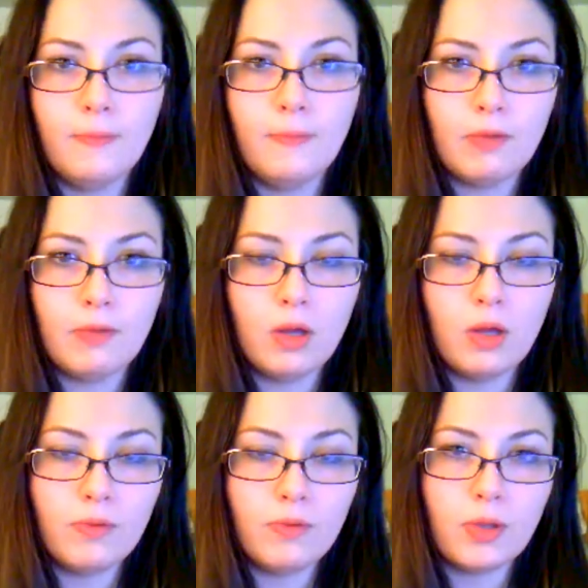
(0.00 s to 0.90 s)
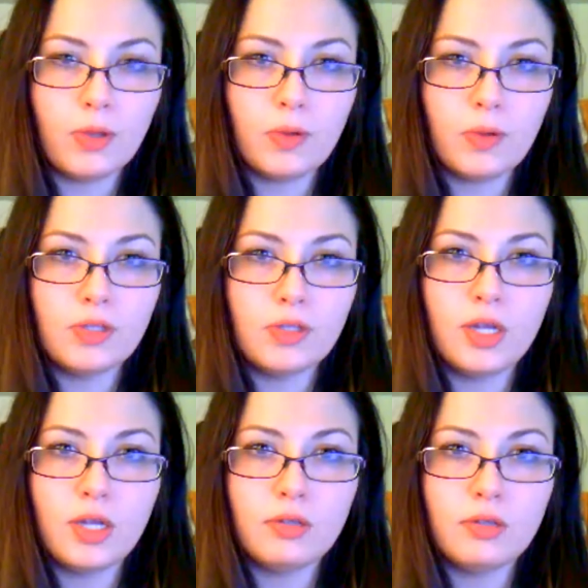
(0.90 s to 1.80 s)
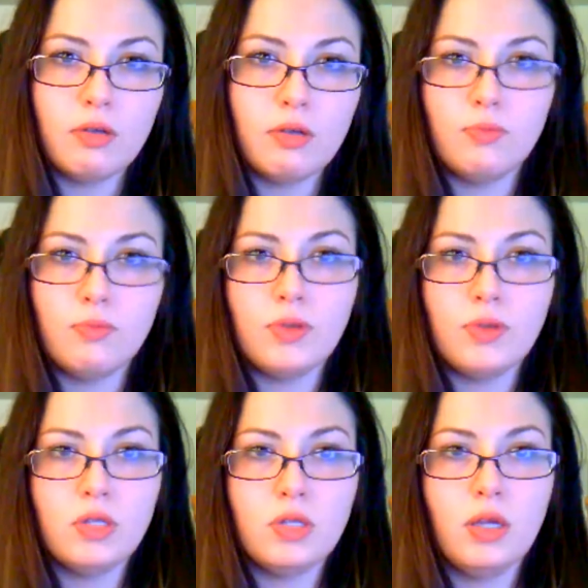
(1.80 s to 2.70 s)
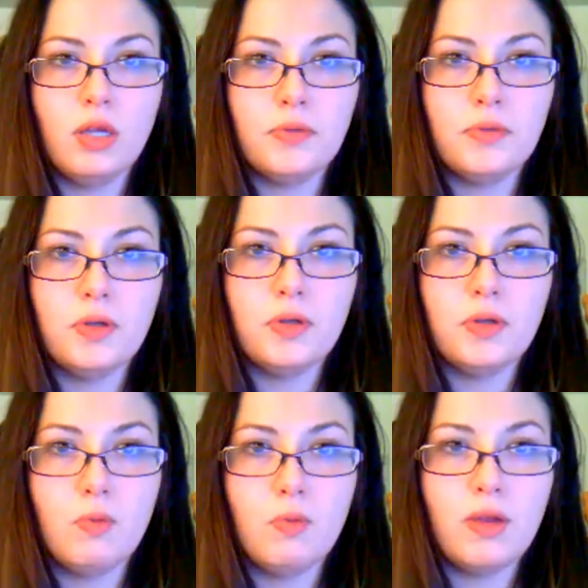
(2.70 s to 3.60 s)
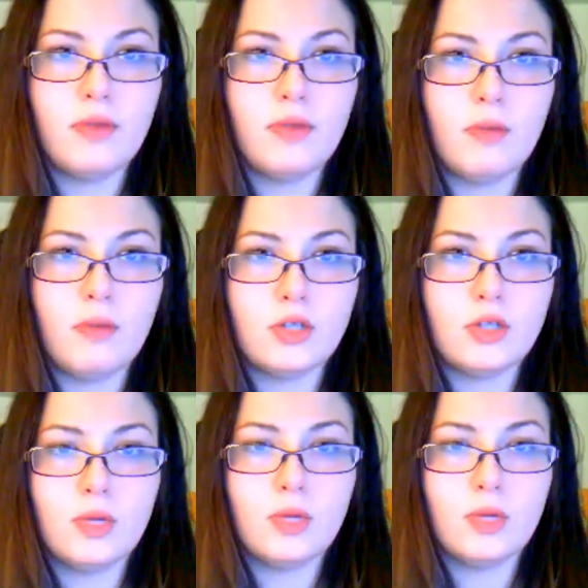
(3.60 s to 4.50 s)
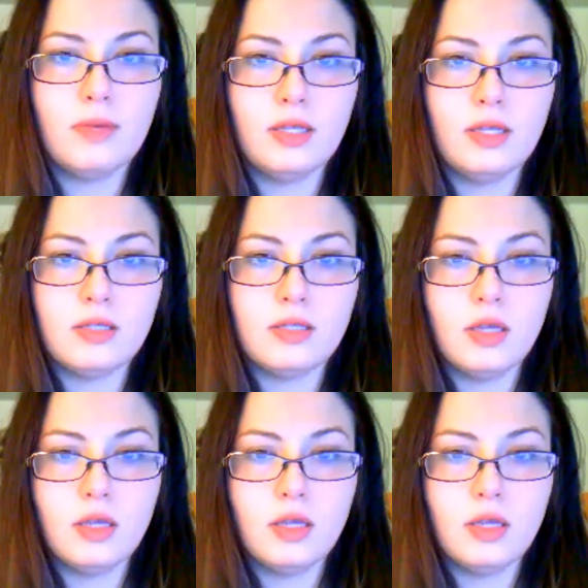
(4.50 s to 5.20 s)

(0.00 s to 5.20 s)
if y'all aren't familiar with his channel. So I'm gonna post a link over to it, and we'll be over there in about 20 minutes.